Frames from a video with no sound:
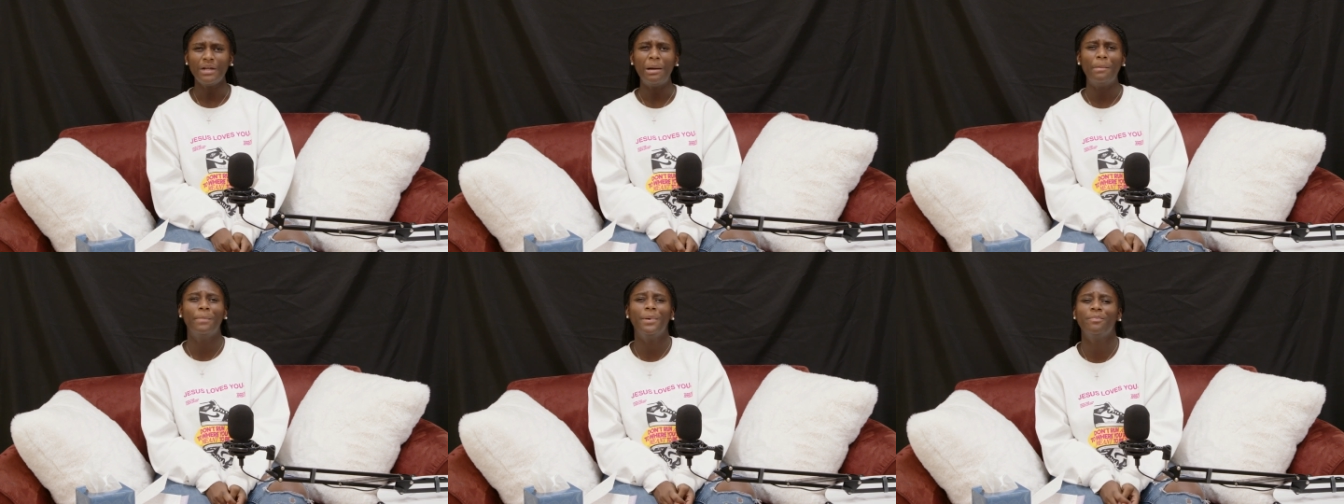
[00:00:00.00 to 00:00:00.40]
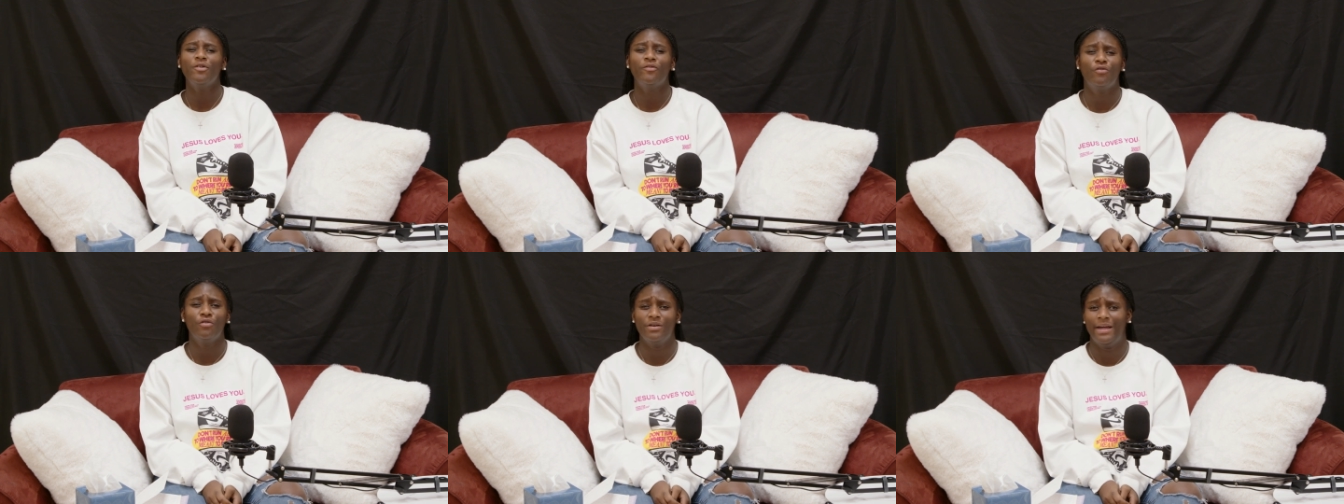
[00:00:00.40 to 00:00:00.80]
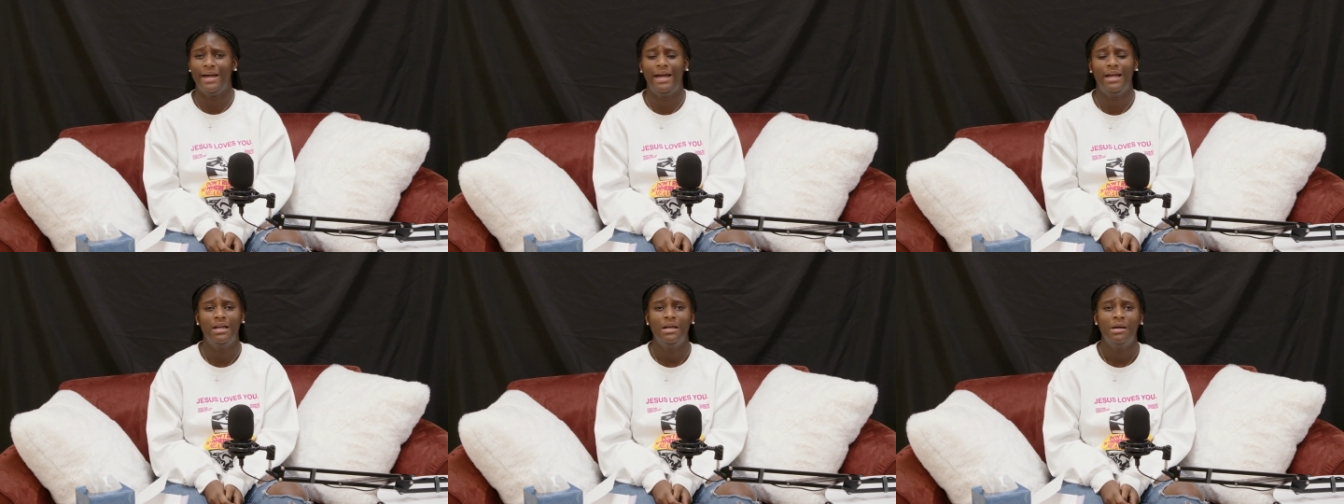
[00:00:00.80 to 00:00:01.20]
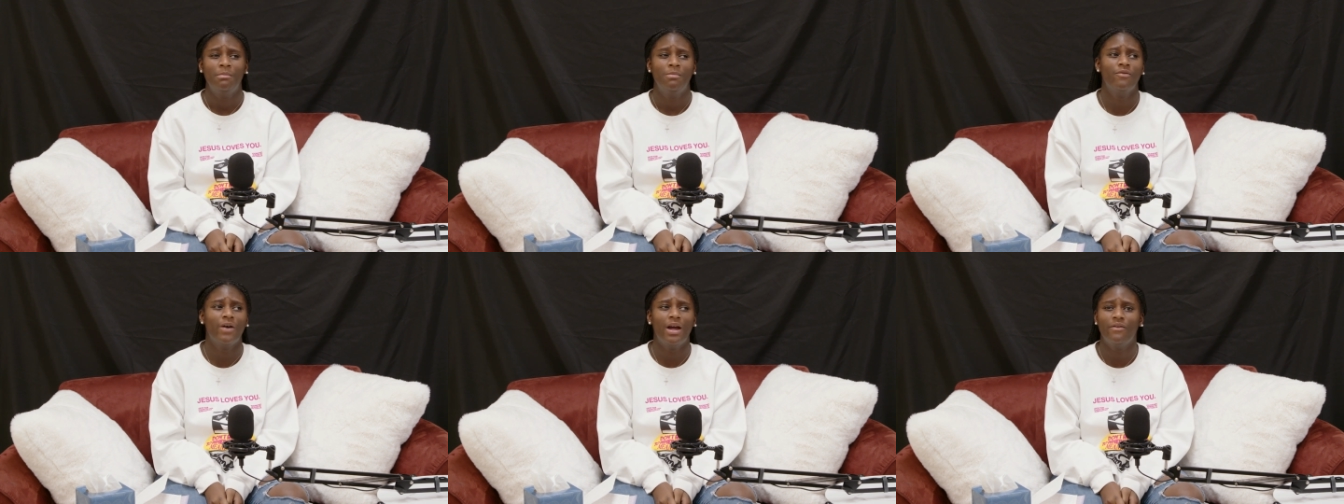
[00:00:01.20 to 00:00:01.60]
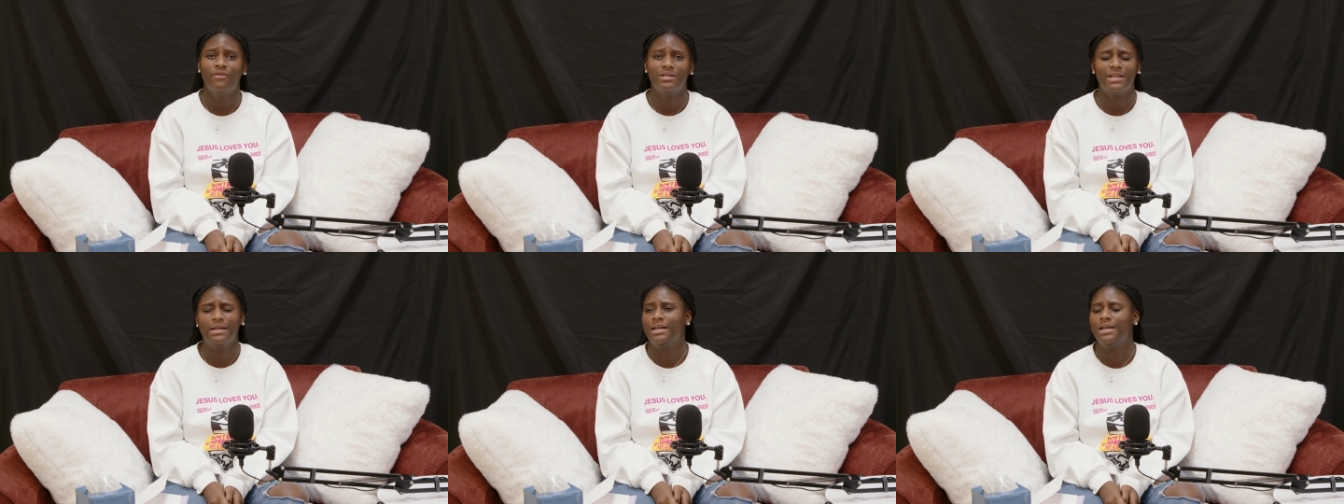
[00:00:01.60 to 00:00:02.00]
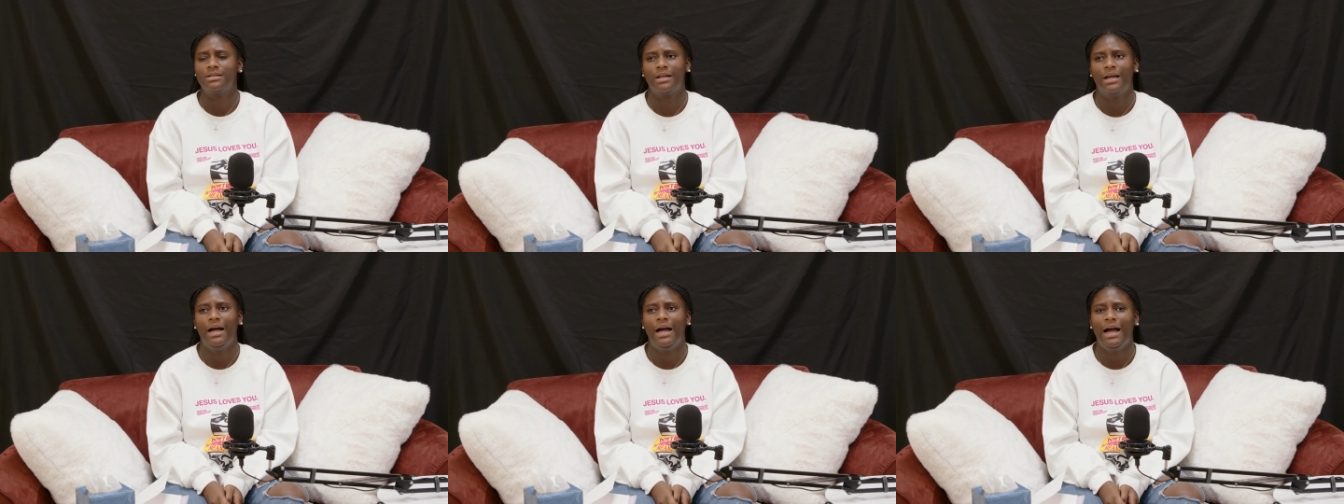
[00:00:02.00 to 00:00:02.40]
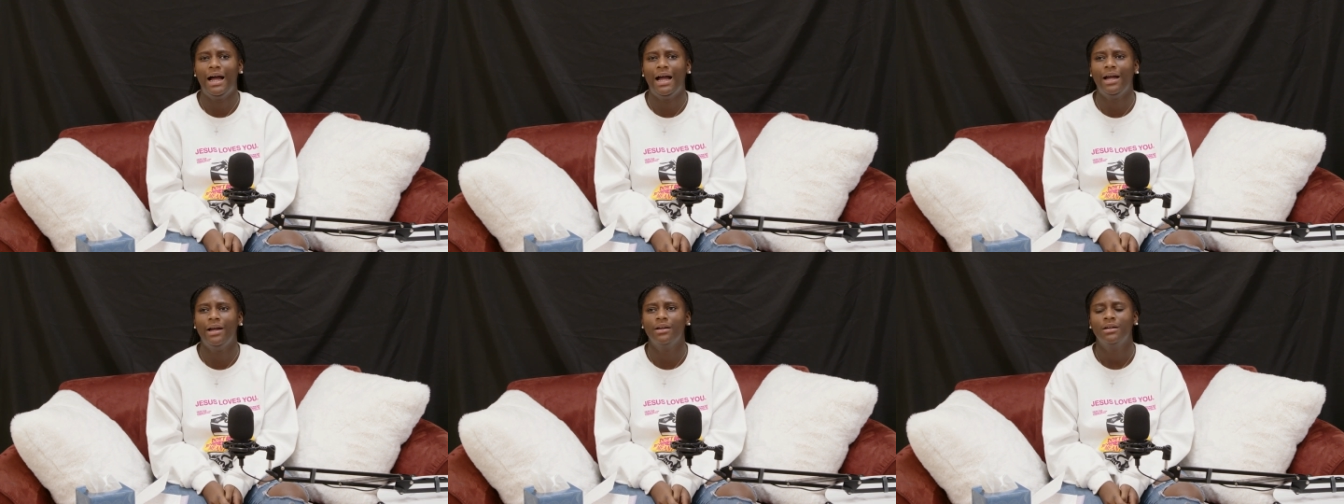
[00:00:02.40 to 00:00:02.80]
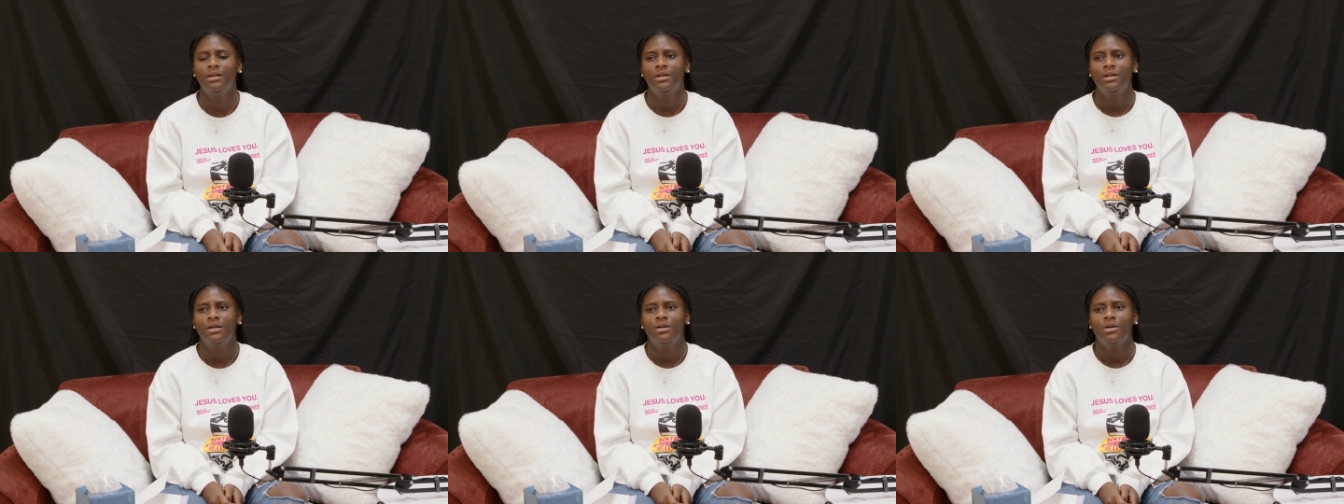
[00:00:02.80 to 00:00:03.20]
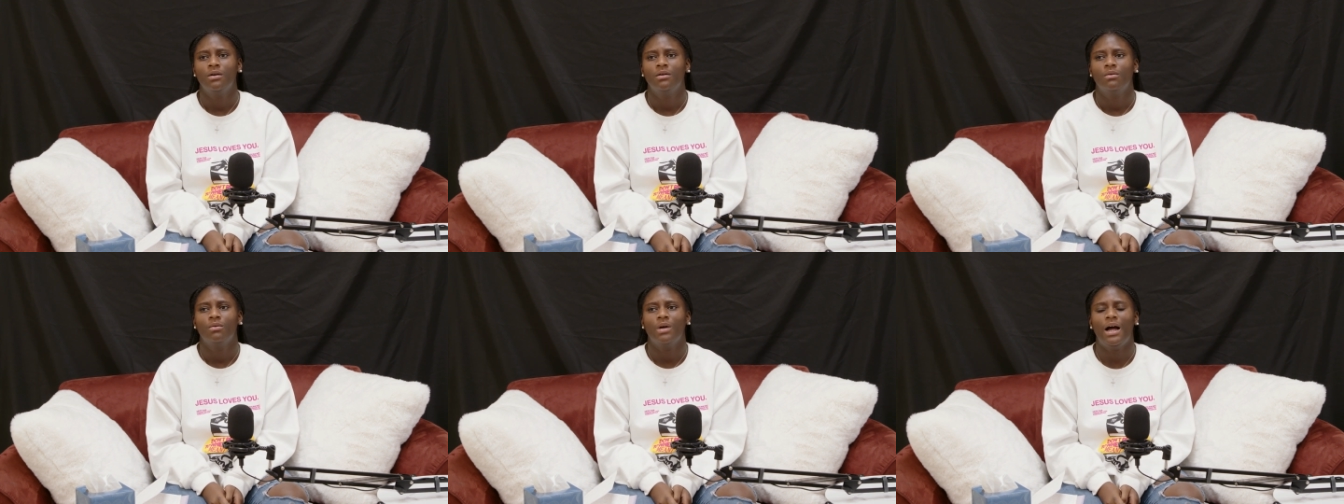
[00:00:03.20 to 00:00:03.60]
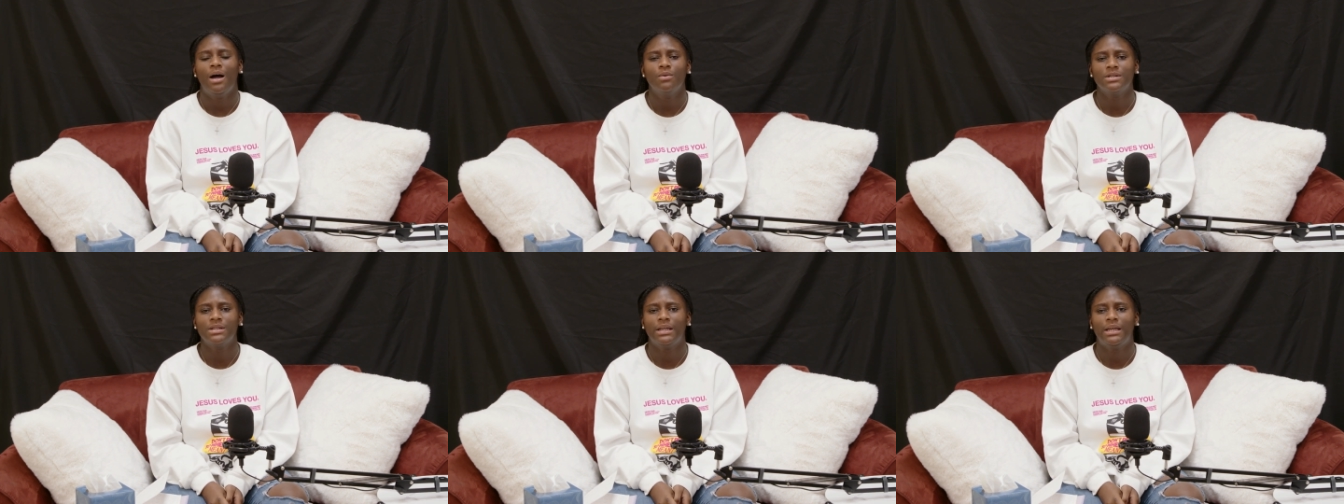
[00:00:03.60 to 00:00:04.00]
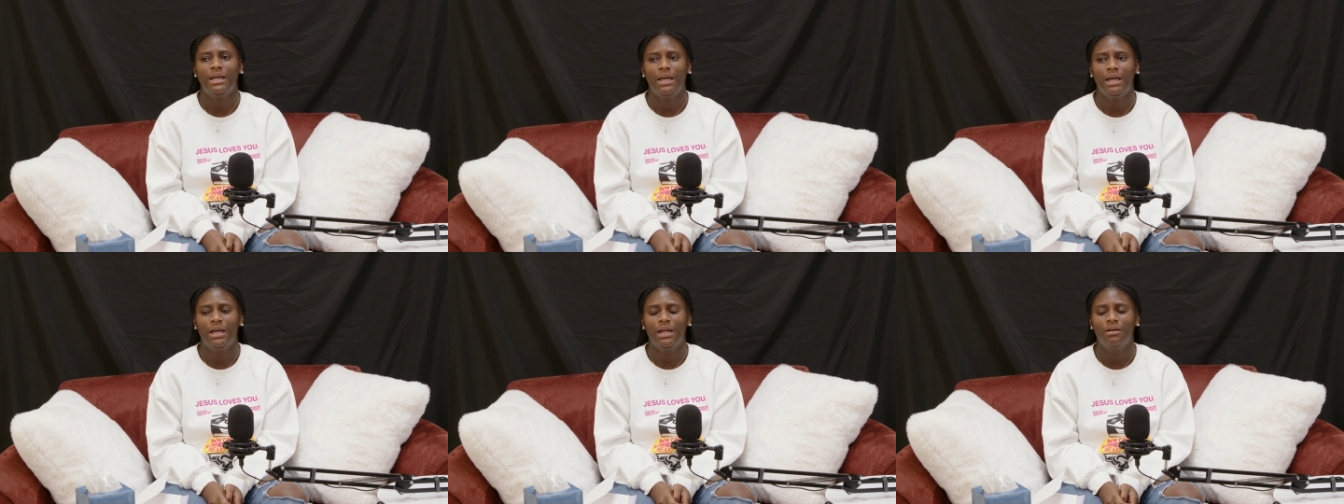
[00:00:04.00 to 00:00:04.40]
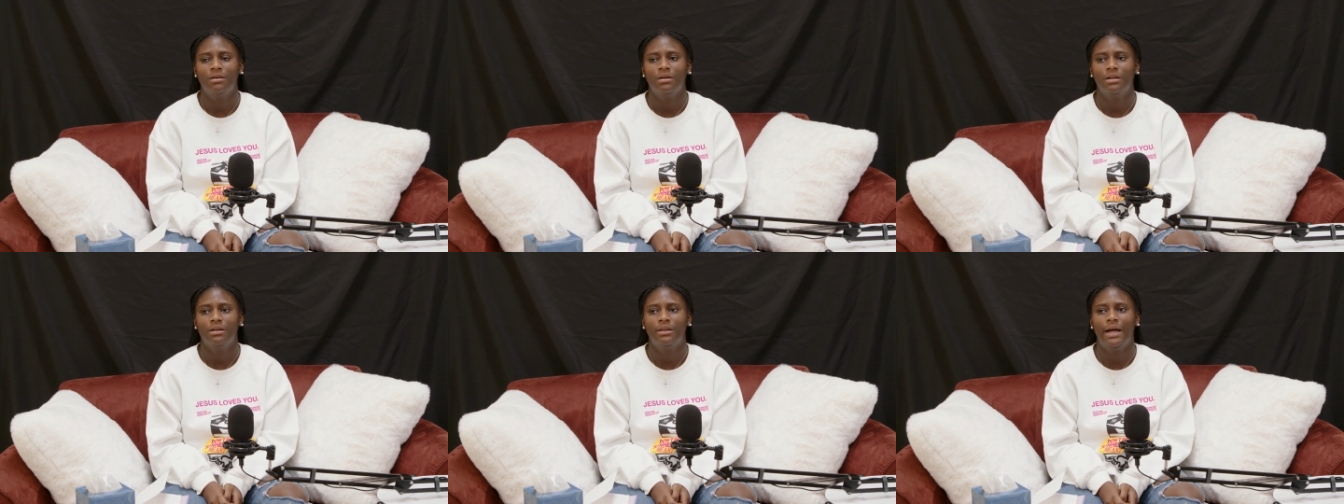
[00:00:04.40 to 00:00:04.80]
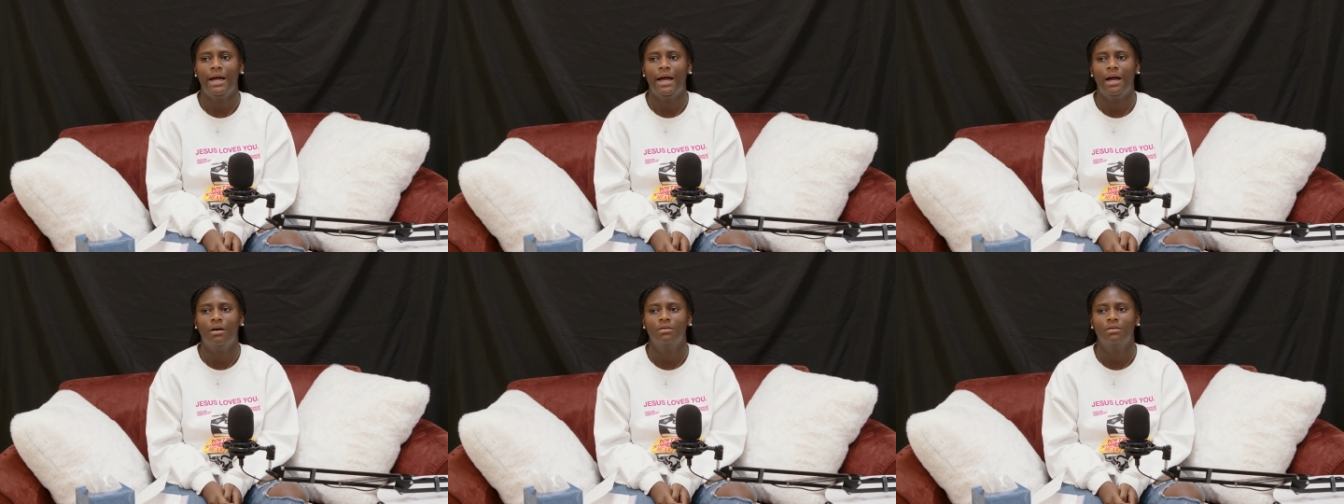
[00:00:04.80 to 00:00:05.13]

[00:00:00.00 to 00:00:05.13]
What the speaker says: But before that, before I even said yes to God, I was the kid that